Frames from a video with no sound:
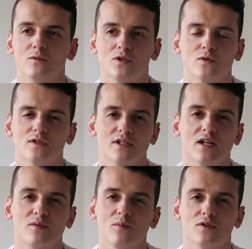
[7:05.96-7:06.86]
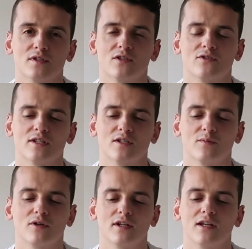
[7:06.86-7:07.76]
which was like the most interesting
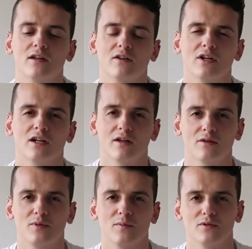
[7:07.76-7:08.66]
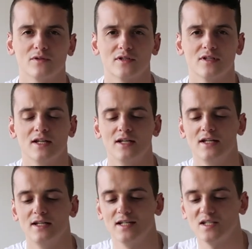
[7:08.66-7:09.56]
part, hearing other people's
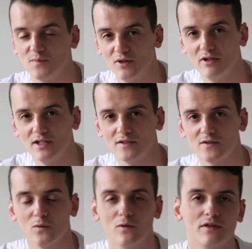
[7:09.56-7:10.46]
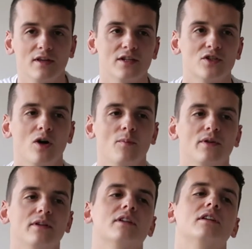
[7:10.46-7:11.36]
experience with that
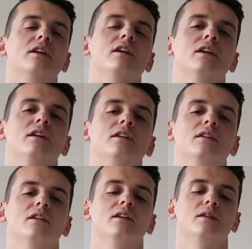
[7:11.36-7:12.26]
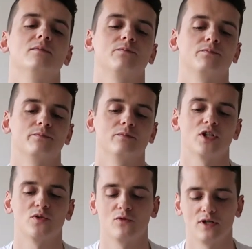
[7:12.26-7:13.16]
topic,
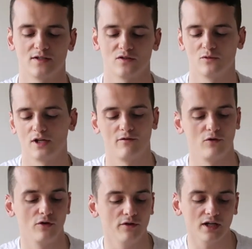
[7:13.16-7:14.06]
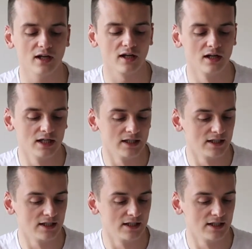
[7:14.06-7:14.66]
much more as to what I've learned there.